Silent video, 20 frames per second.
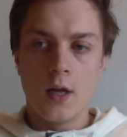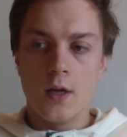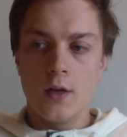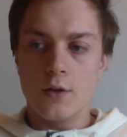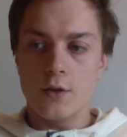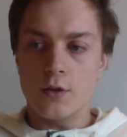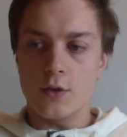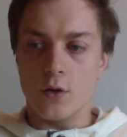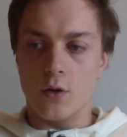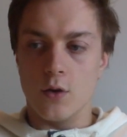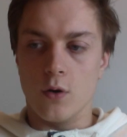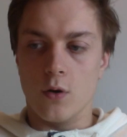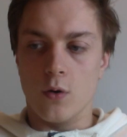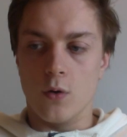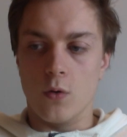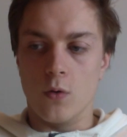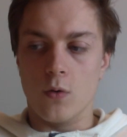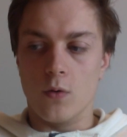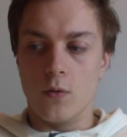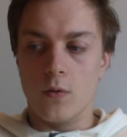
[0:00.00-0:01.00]

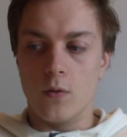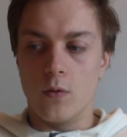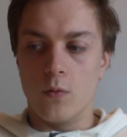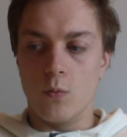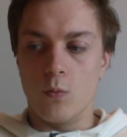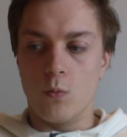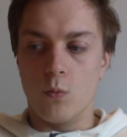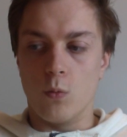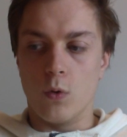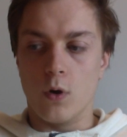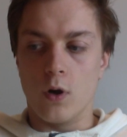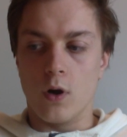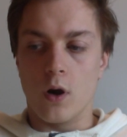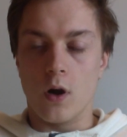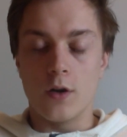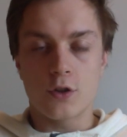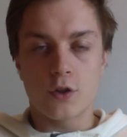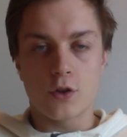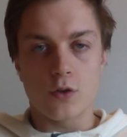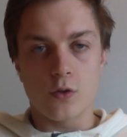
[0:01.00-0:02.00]
So we're
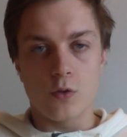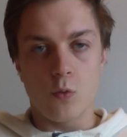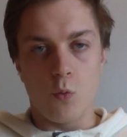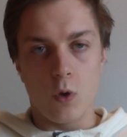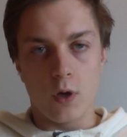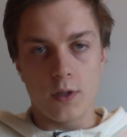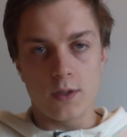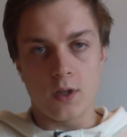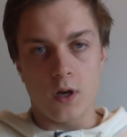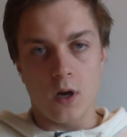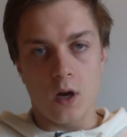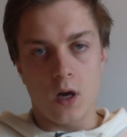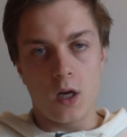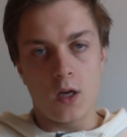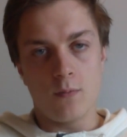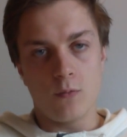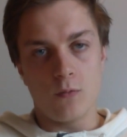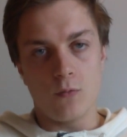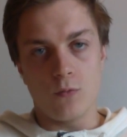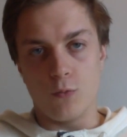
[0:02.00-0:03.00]
unsure what
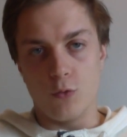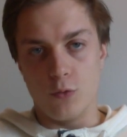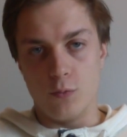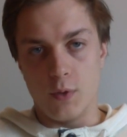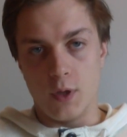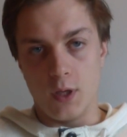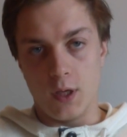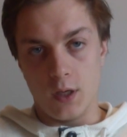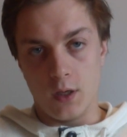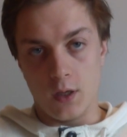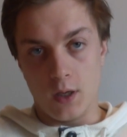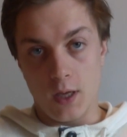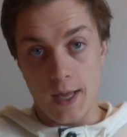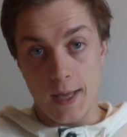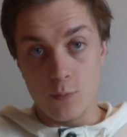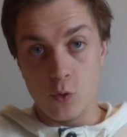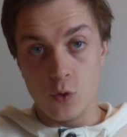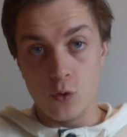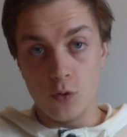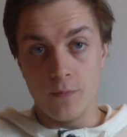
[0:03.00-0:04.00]
time we'll be
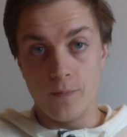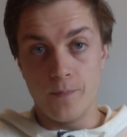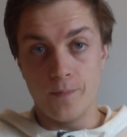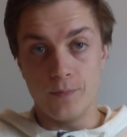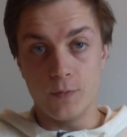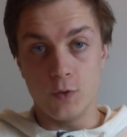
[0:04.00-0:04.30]
able